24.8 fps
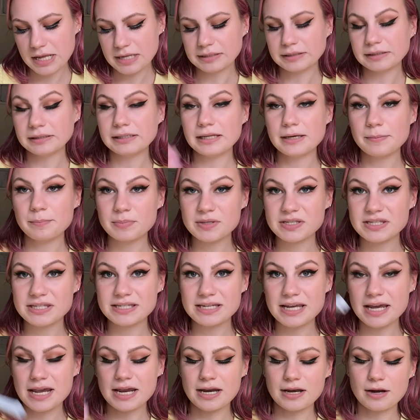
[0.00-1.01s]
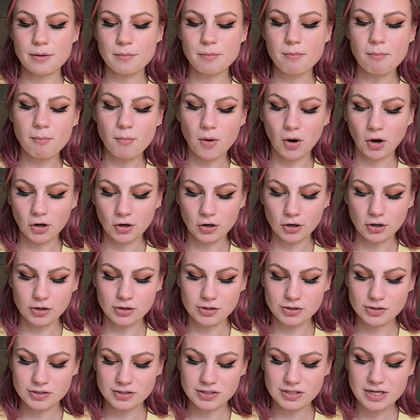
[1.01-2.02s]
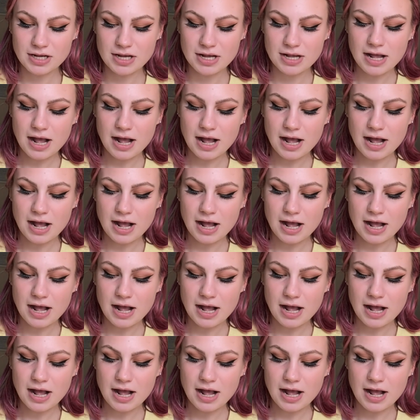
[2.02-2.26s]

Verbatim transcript: Lip stain markers.